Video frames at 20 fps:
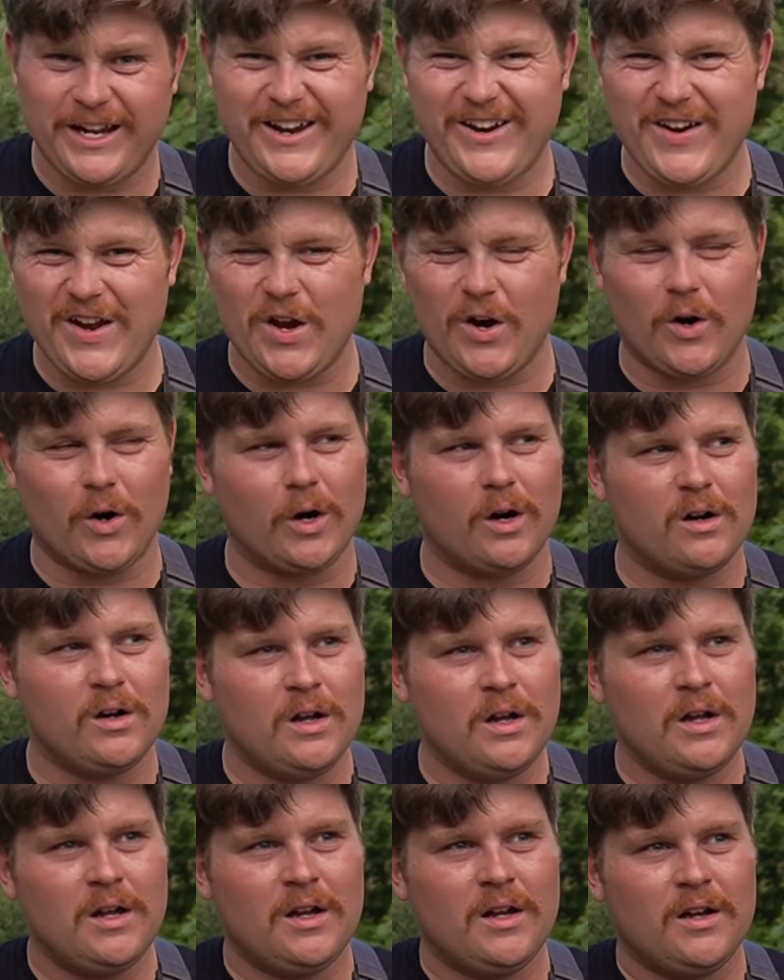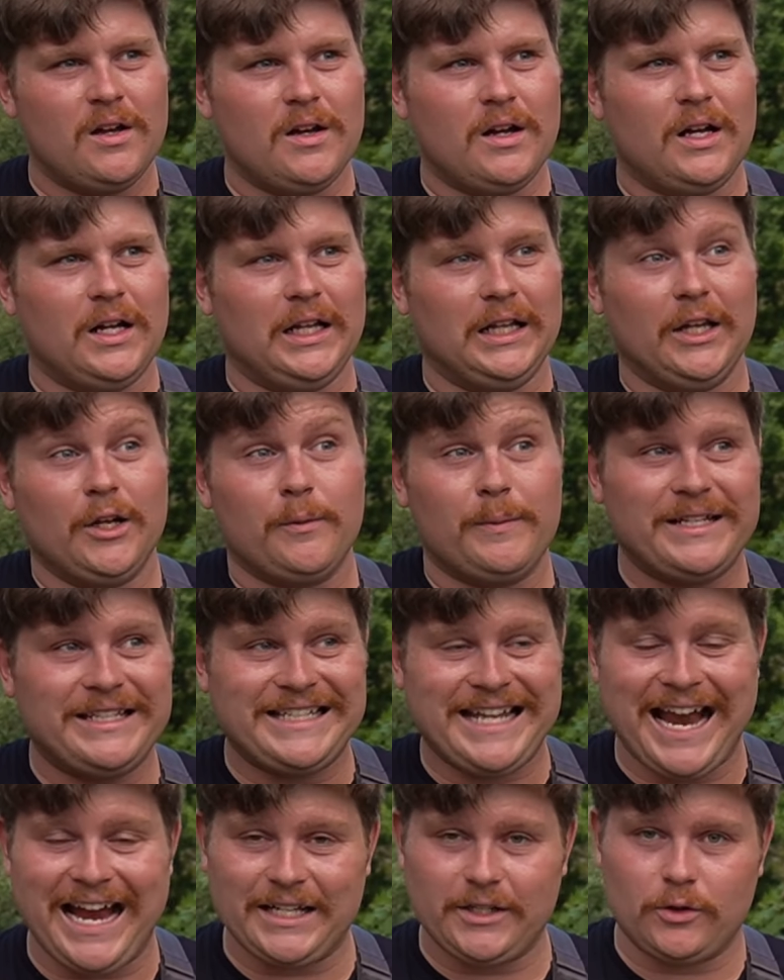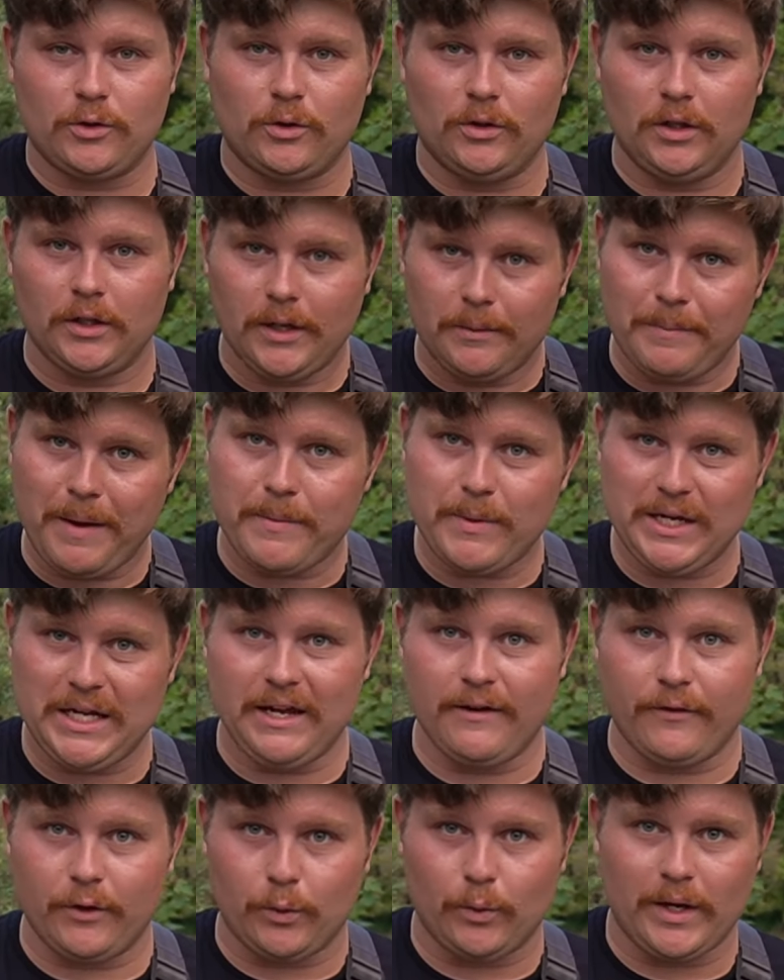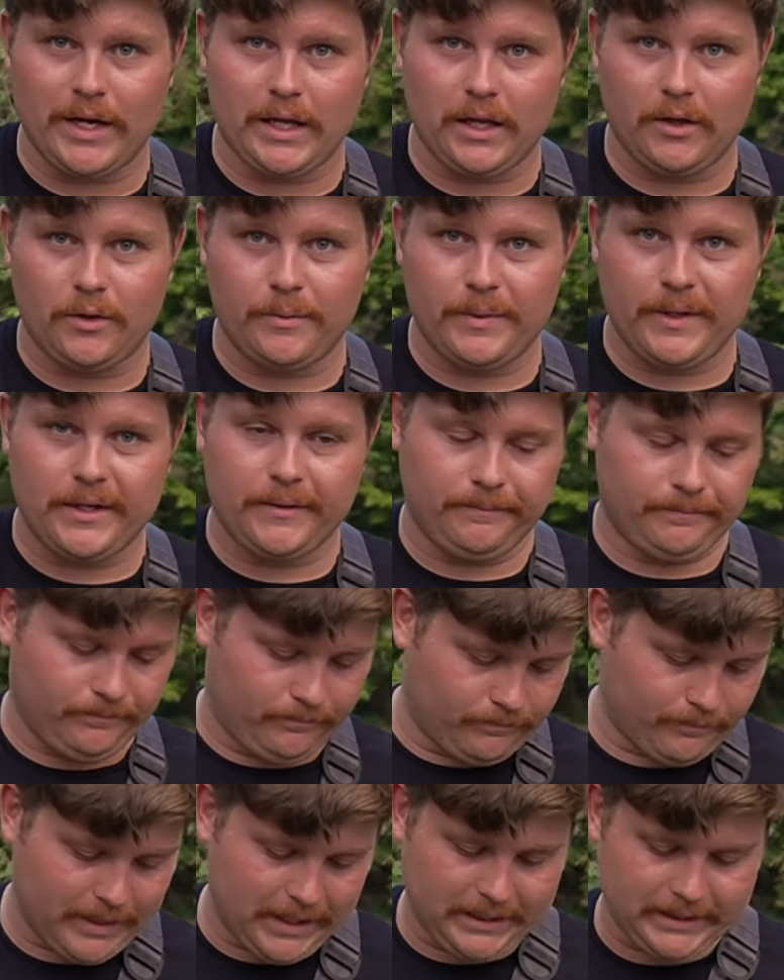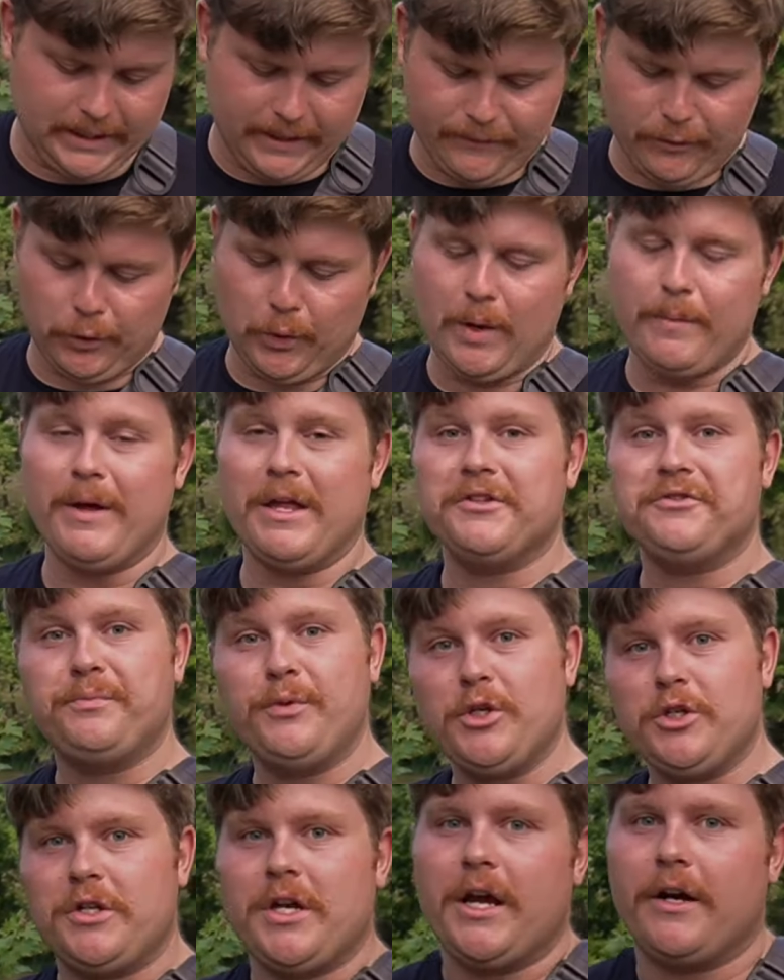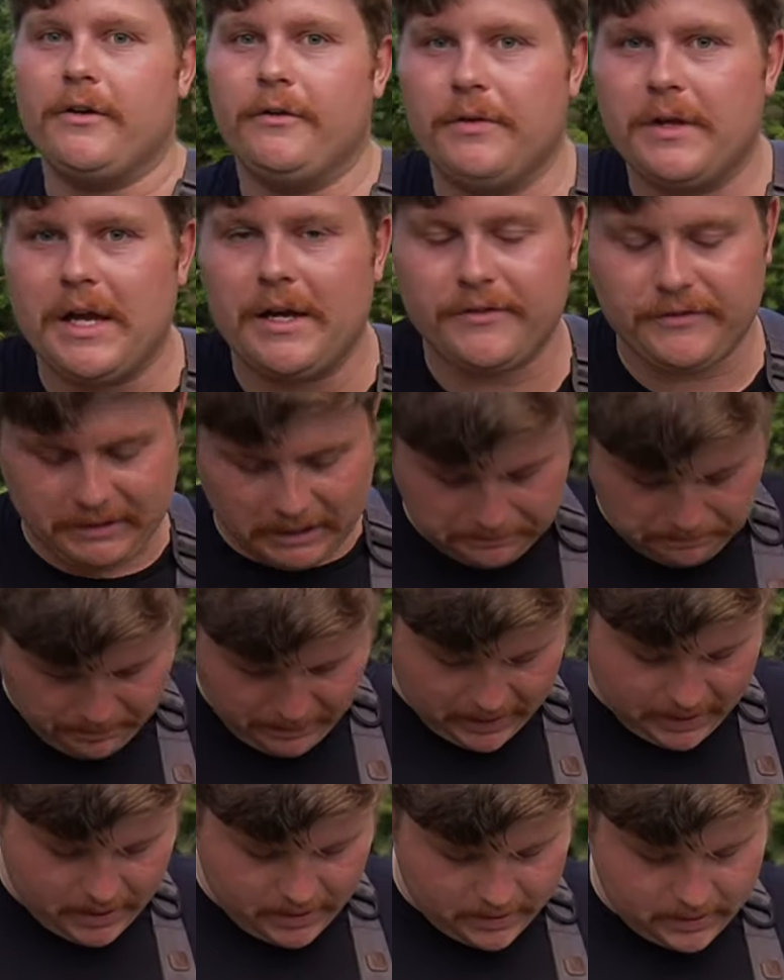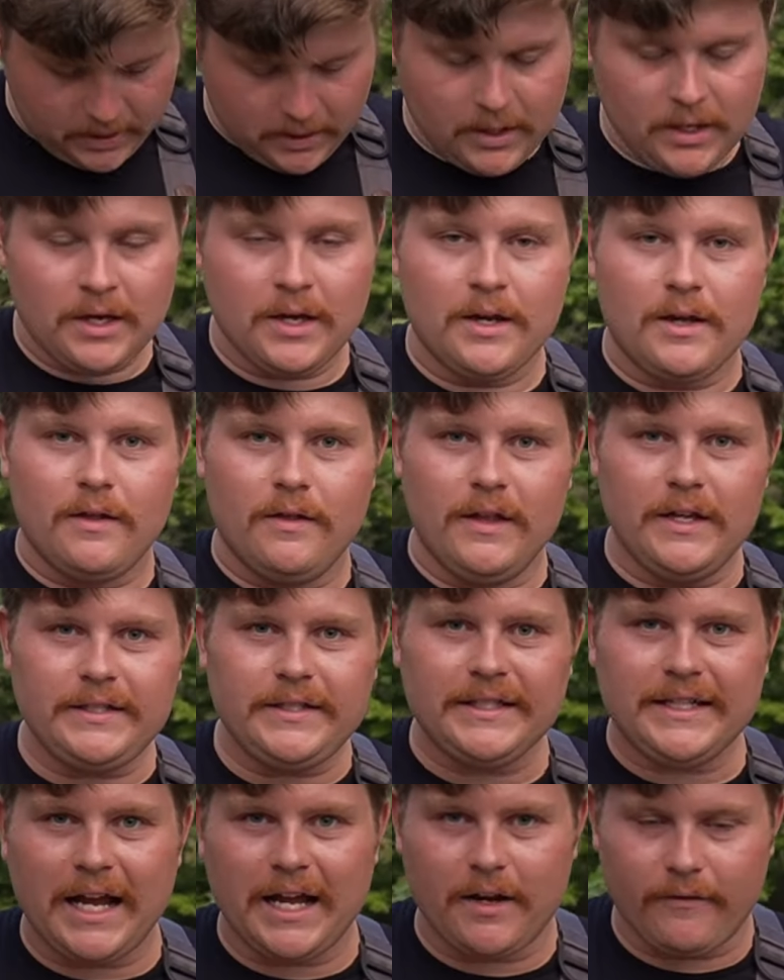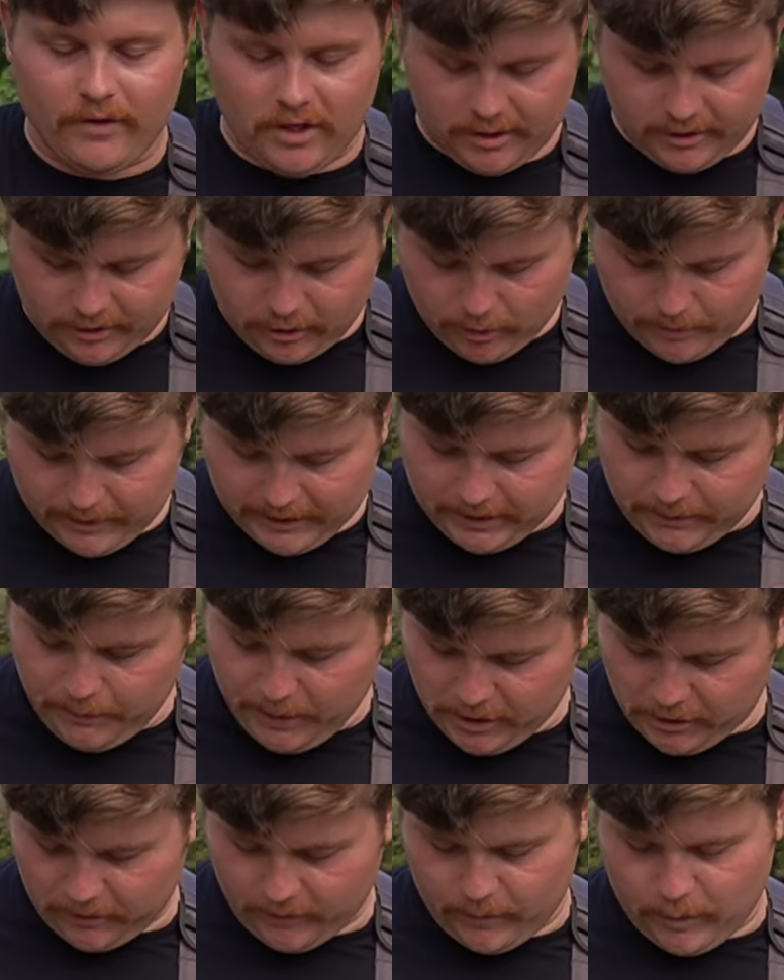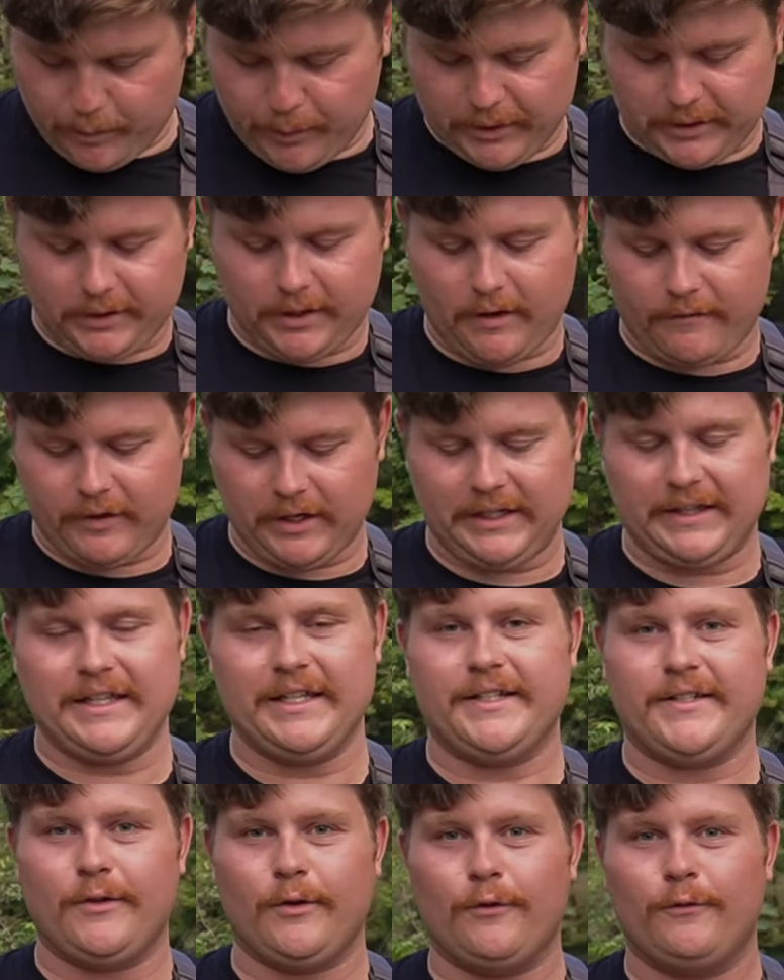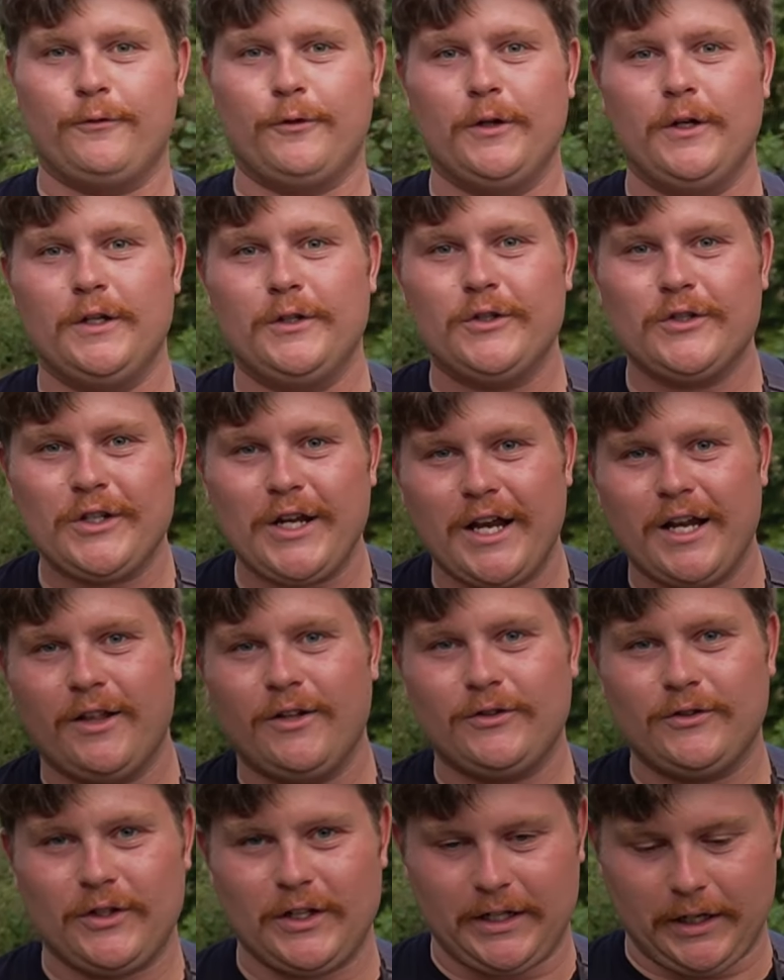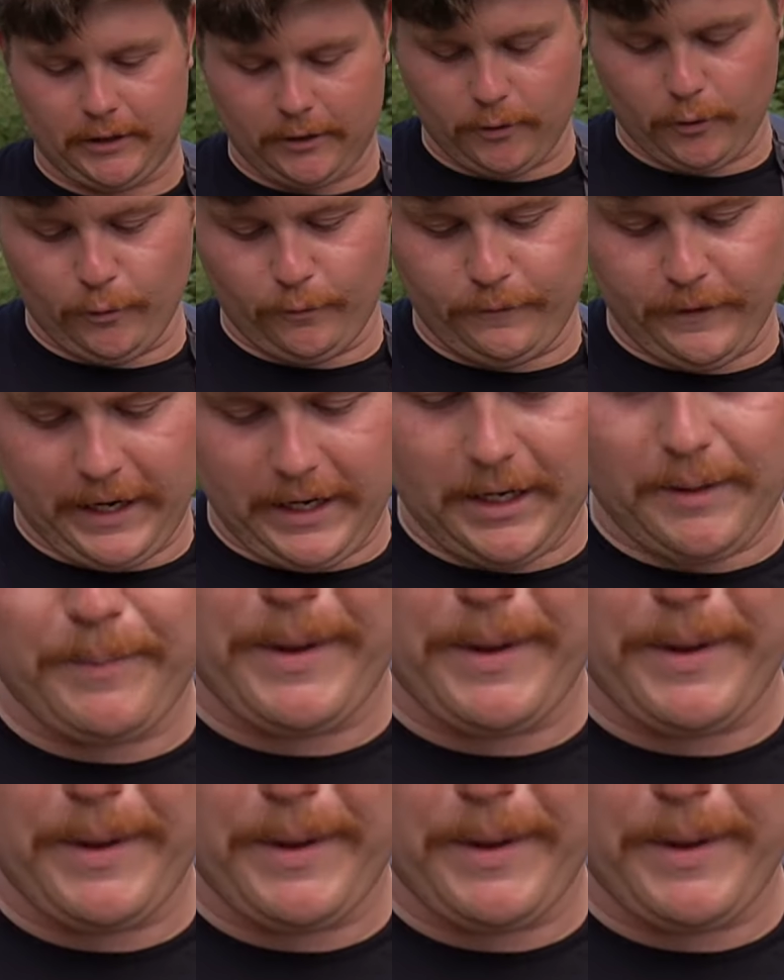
carry are a little bit tactical looking, maybe give it away a little bit. Mine's given away by this push dagger on the outside, but this is kind of unassuming, especially if you put stuff like this on the front. Just kind of looks like a cool fanny